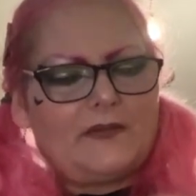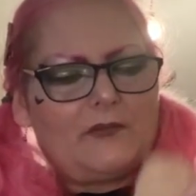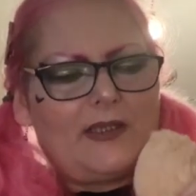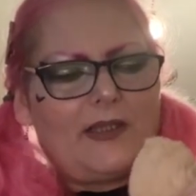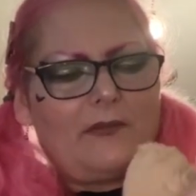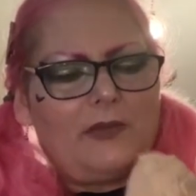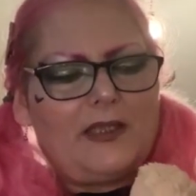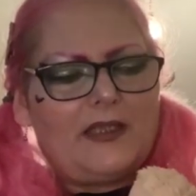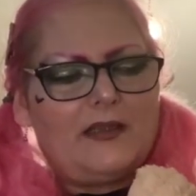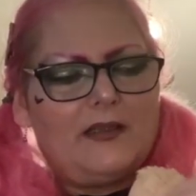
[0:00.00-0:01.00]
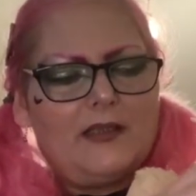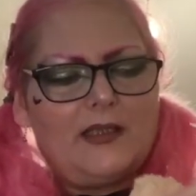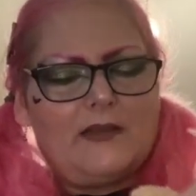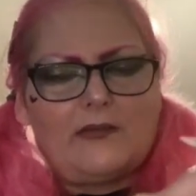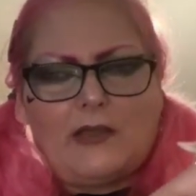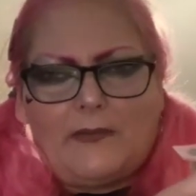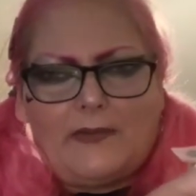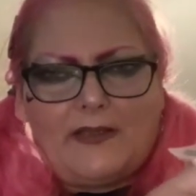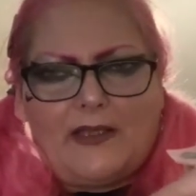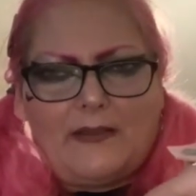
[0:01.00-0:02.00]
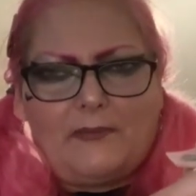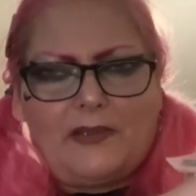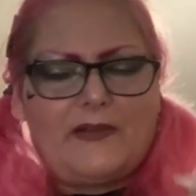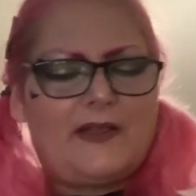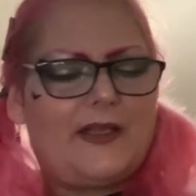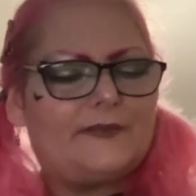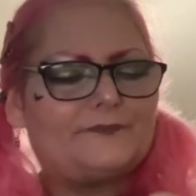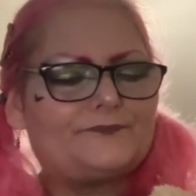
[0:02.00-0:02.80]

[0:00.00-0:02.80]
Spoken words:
when they wee, it'll go in that bit there.